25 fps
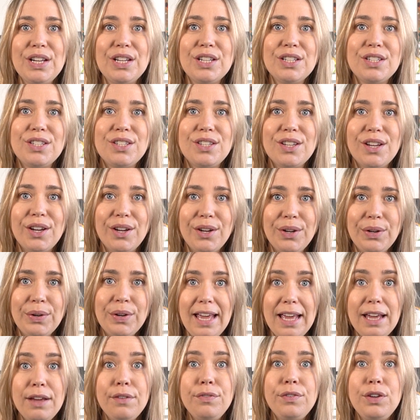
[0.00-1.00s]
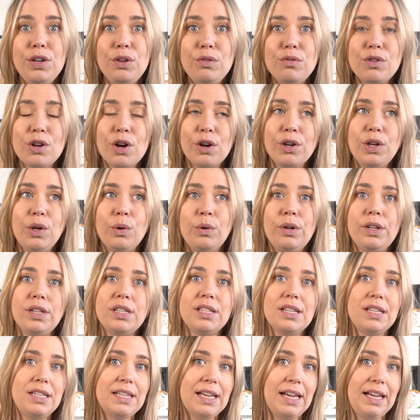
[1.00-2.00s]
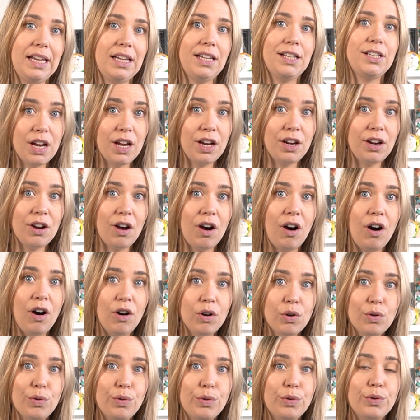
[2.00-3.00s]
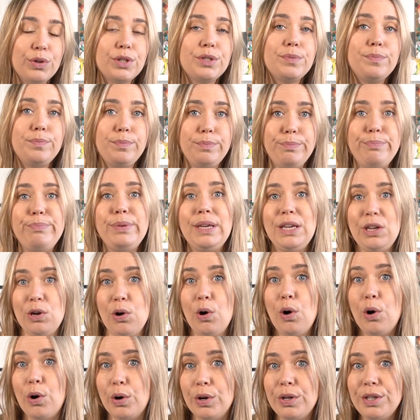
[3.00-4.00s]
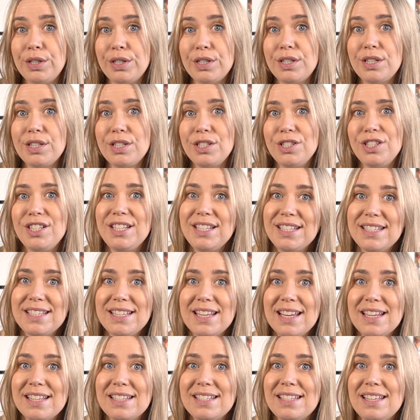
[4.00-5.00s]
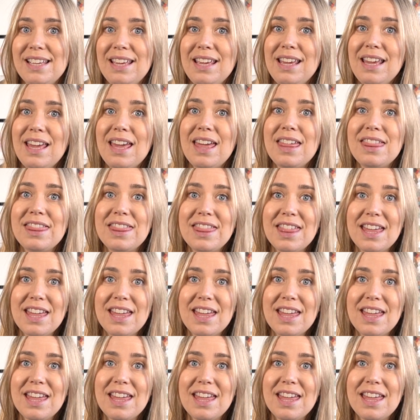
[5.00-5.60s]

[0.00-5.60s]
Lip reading: So if you know you want to take an art course beyond GCSE,